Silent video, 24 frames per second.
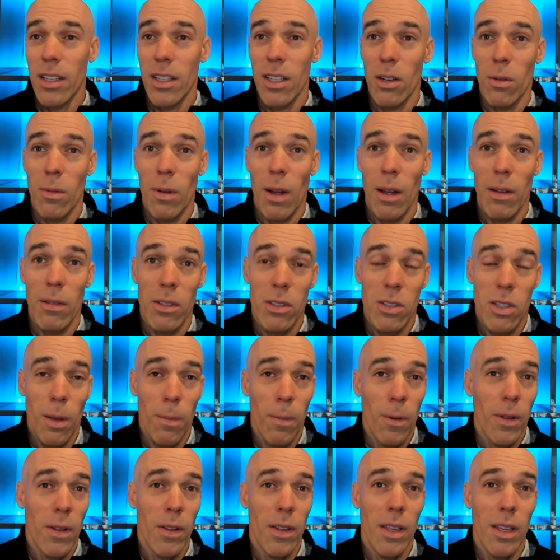you know I
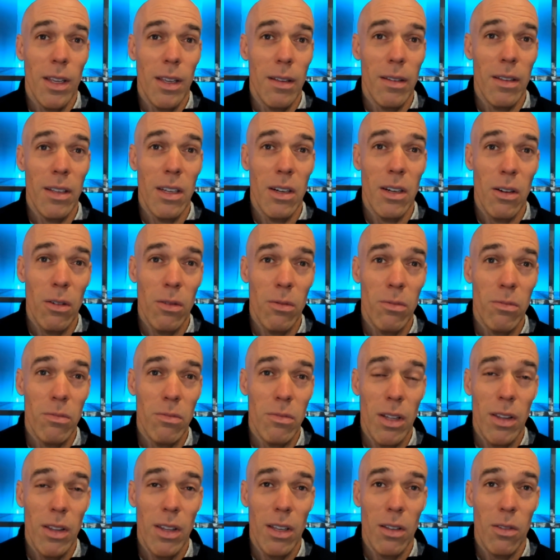typically you know
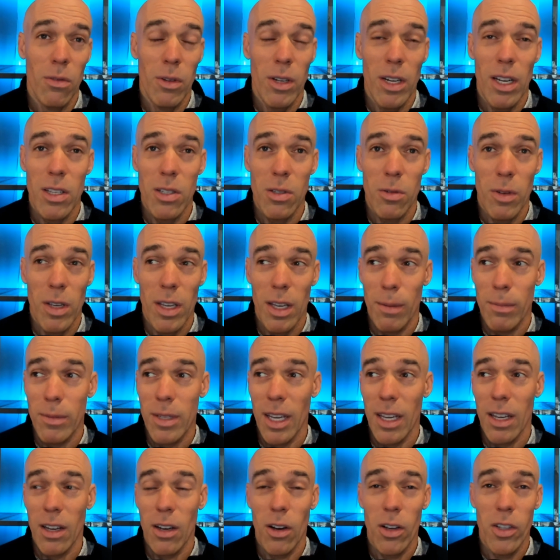i think three days a week i'm
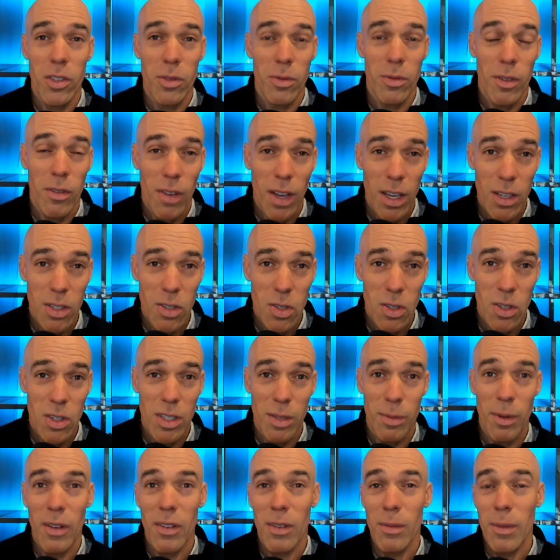taking calls from
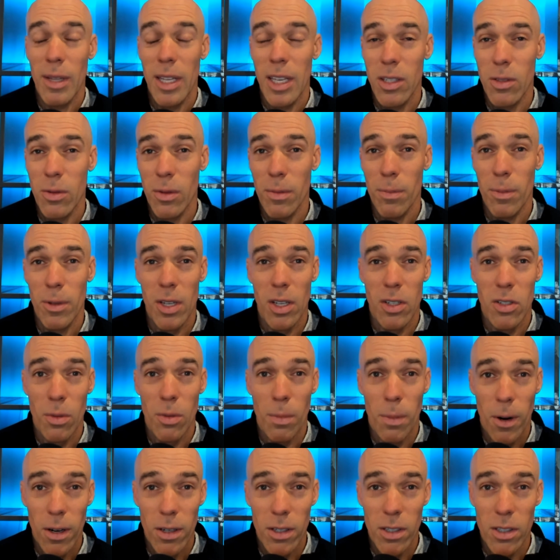investors i'm having meetings with
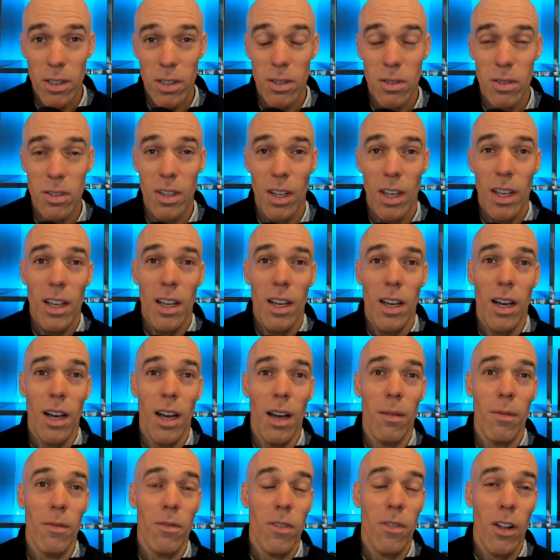potential partners
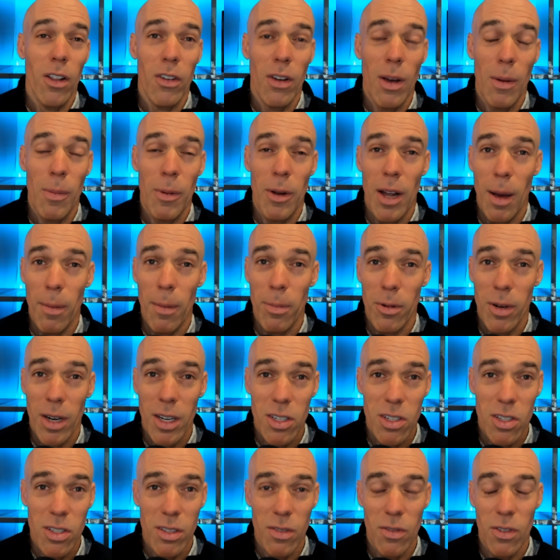um, following up on
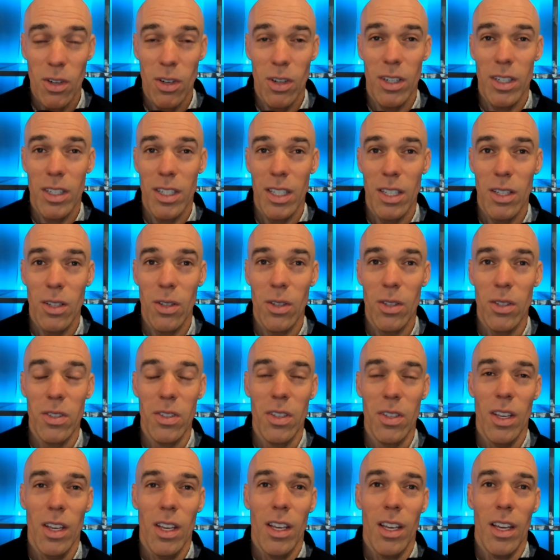operations of current
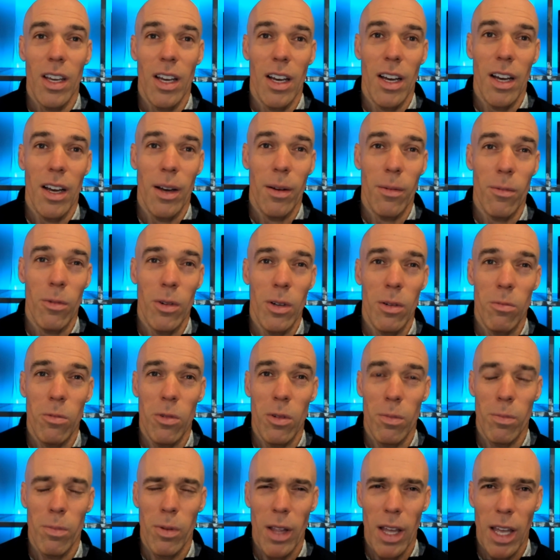deals uh, we're, we're,